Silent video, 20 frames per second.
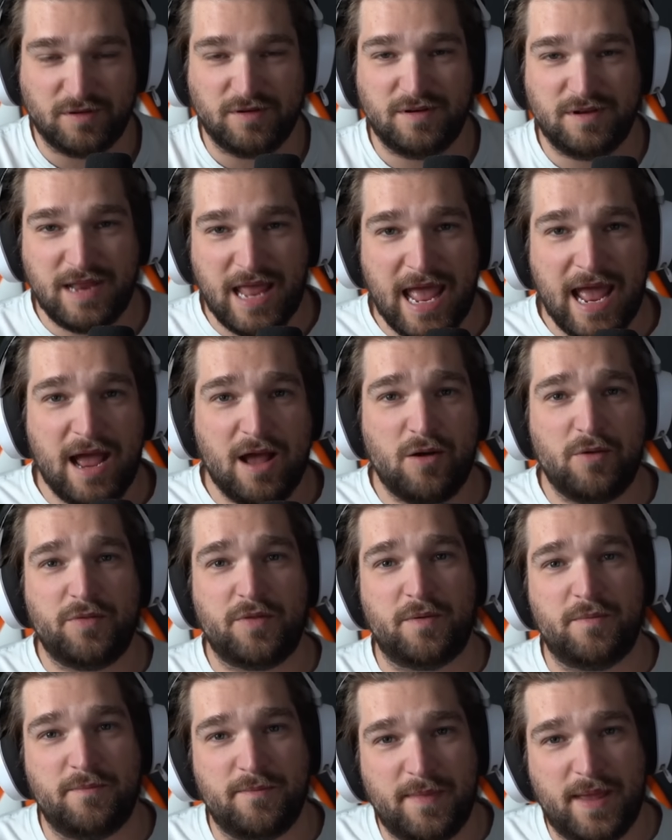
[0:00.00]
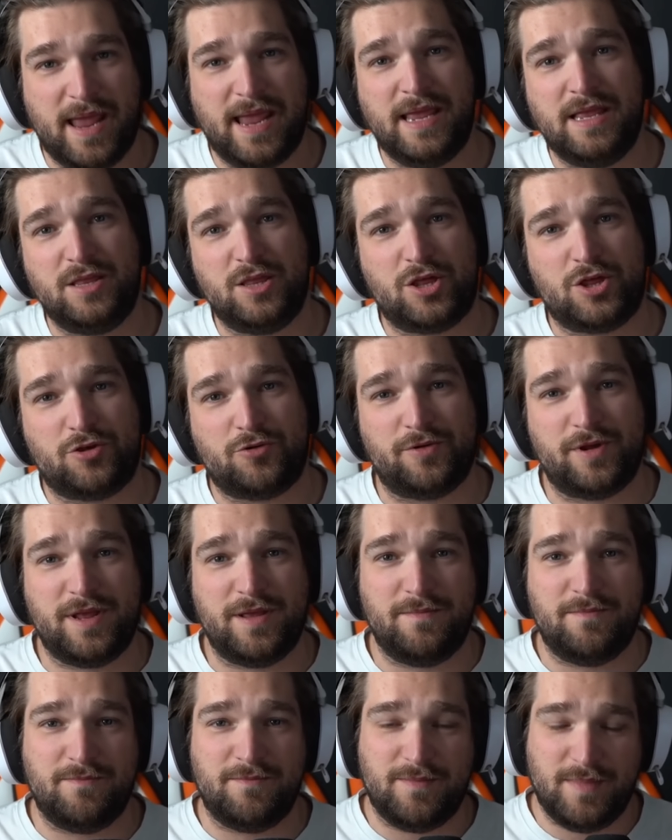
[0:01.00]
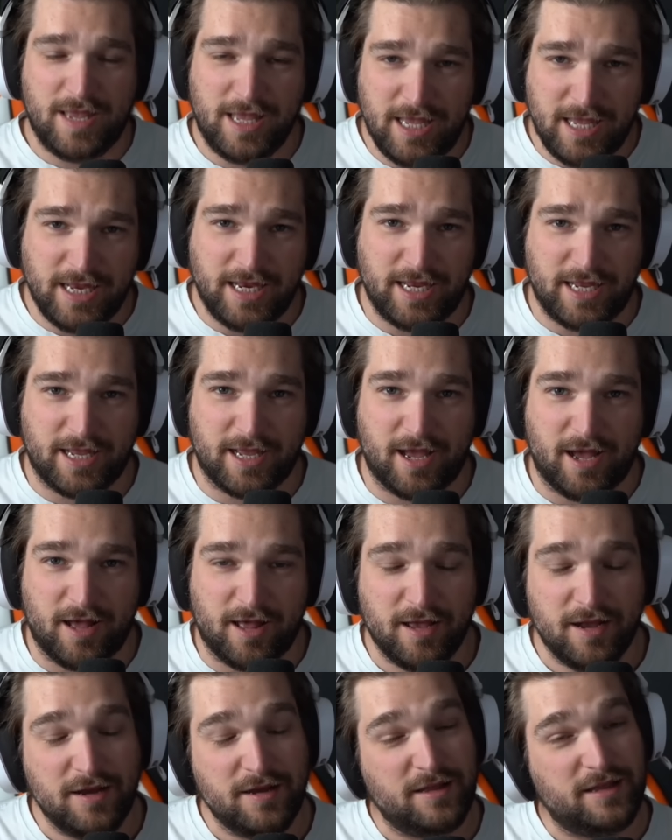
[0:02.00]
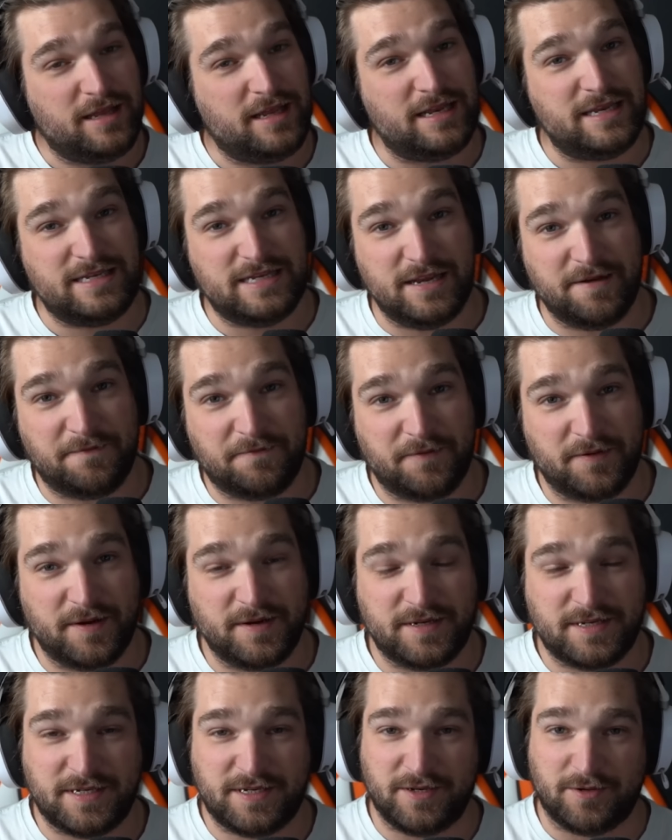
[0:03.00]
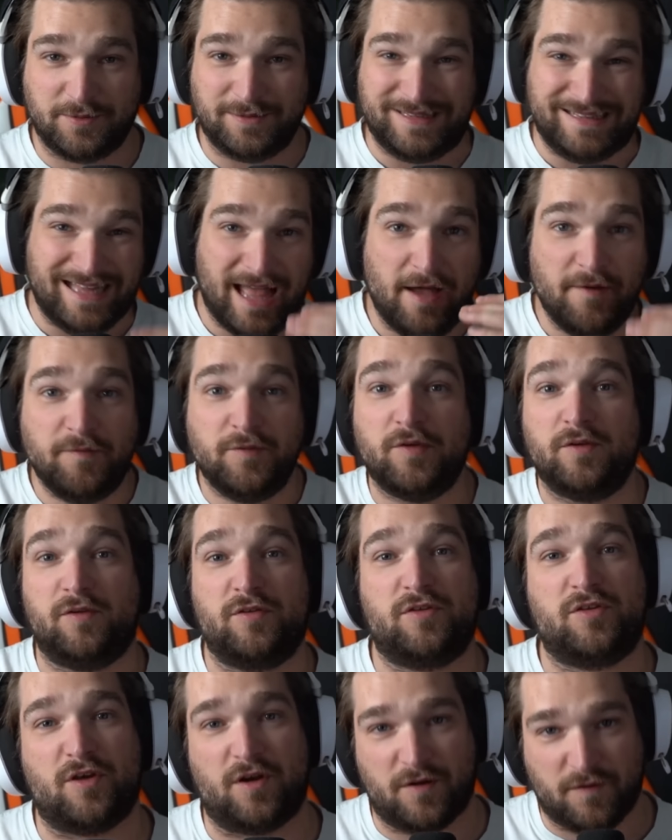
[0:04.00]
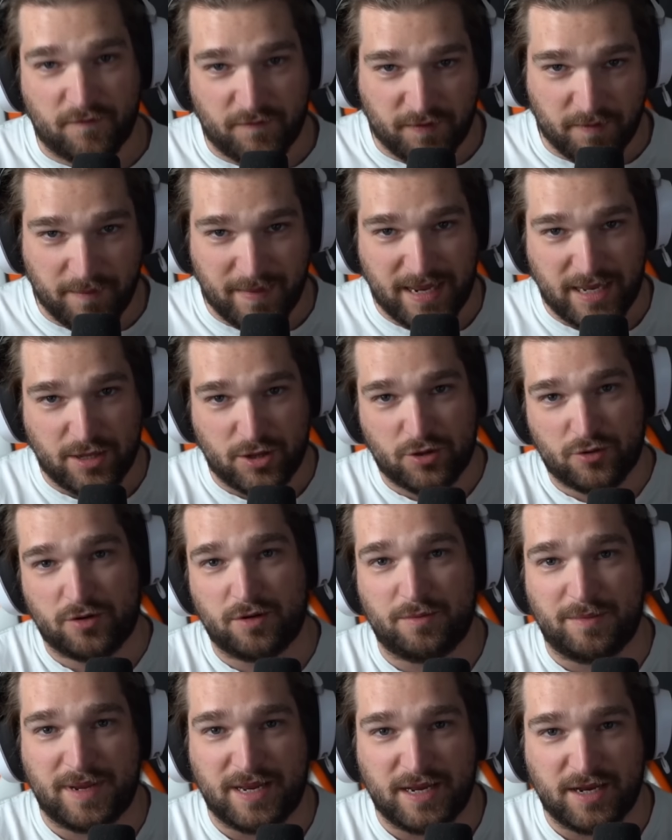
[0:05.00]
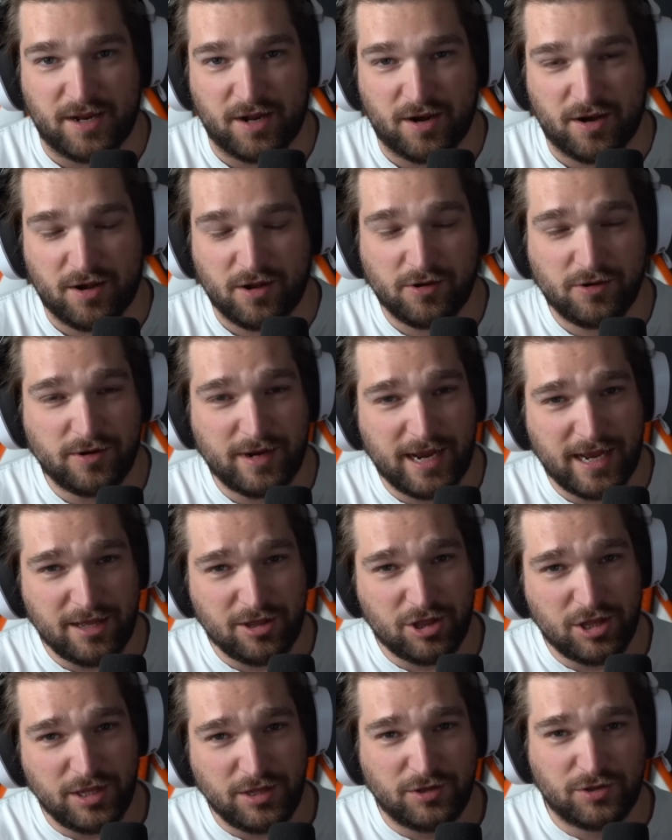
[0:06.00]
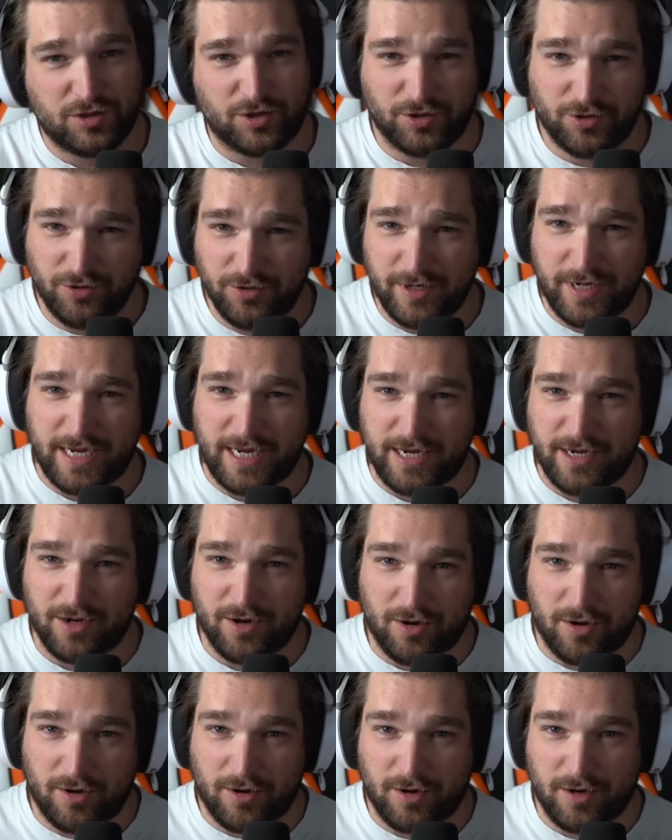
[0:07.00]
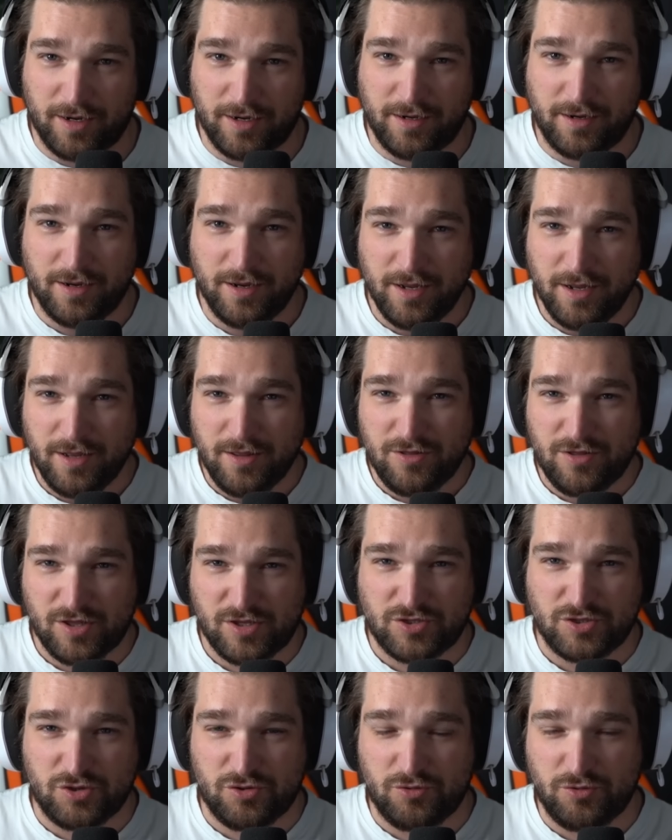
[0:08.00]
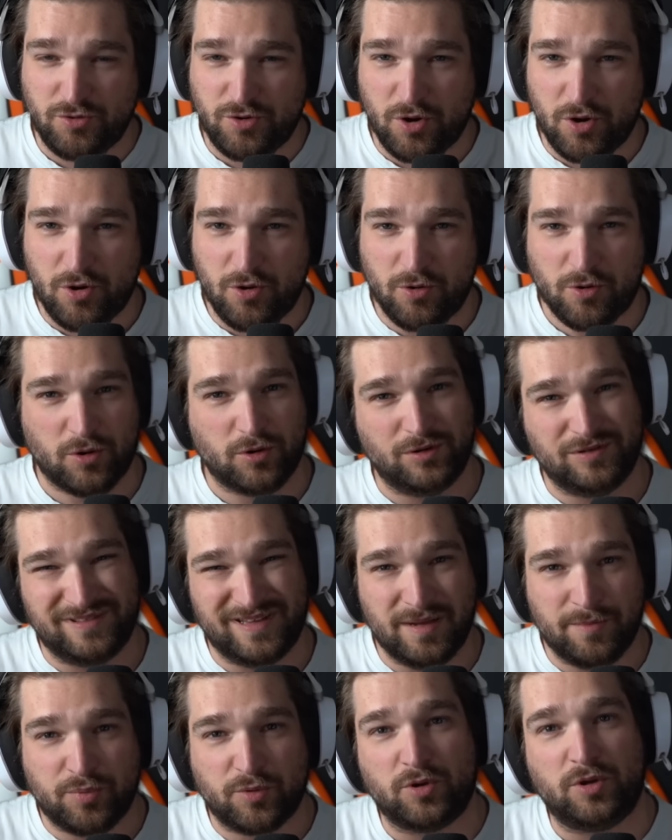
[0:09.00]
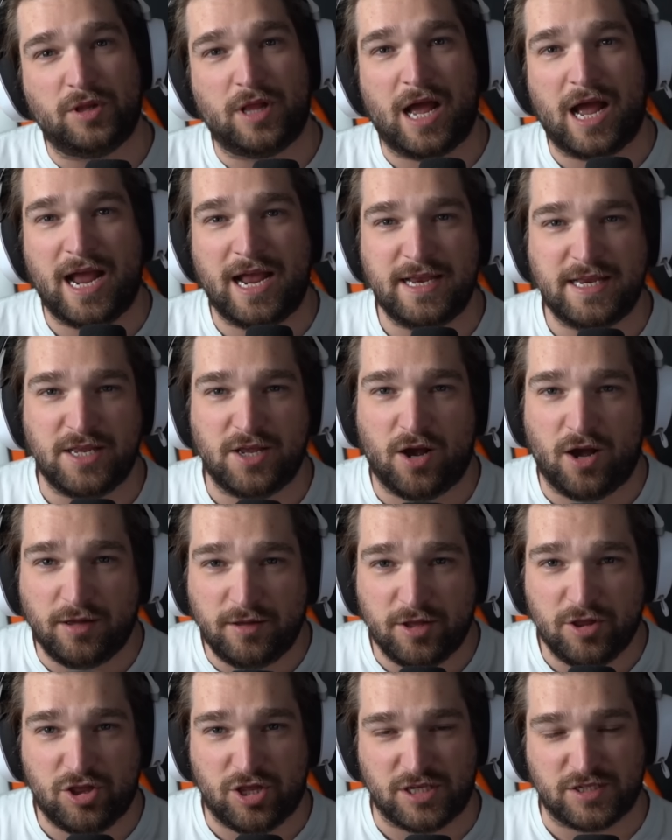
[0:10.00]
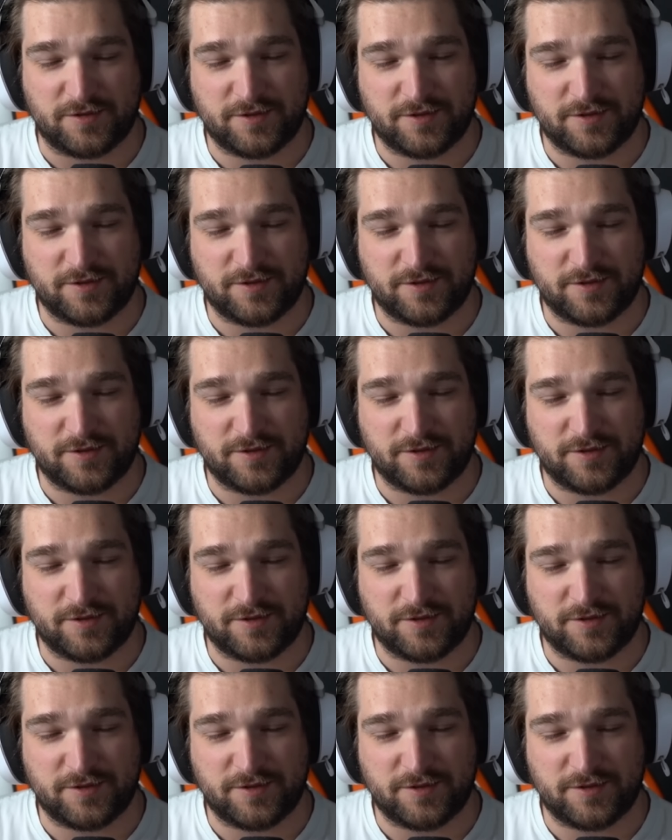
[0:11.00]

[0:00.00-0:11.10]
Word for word: Now the mainstream media in different, you know, levels of the mainstream media are actually turning on Justin Trudeau or liberal ideologies.